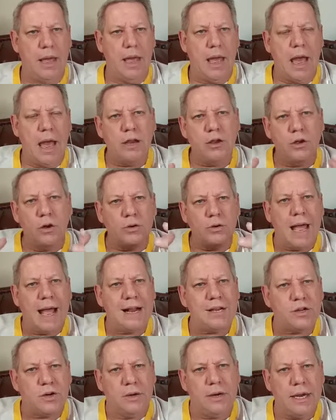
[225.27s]
And your
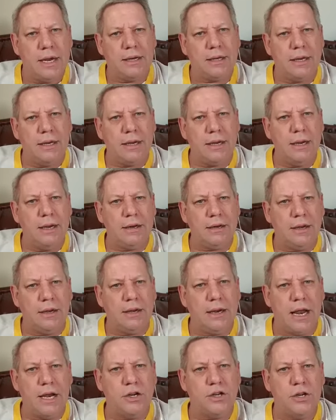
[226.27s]
natural in-
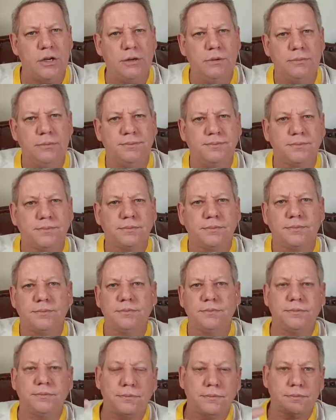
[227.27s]
inclination
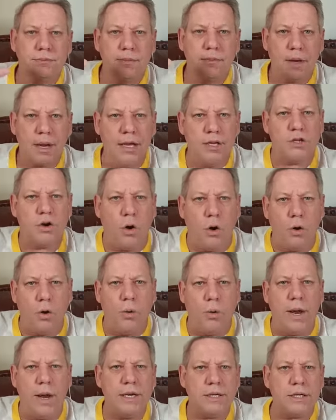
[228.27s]
is
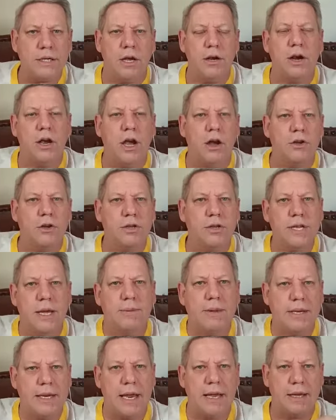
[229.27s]
always going to go to
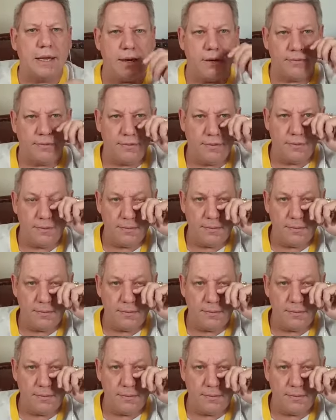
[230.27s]
something negative.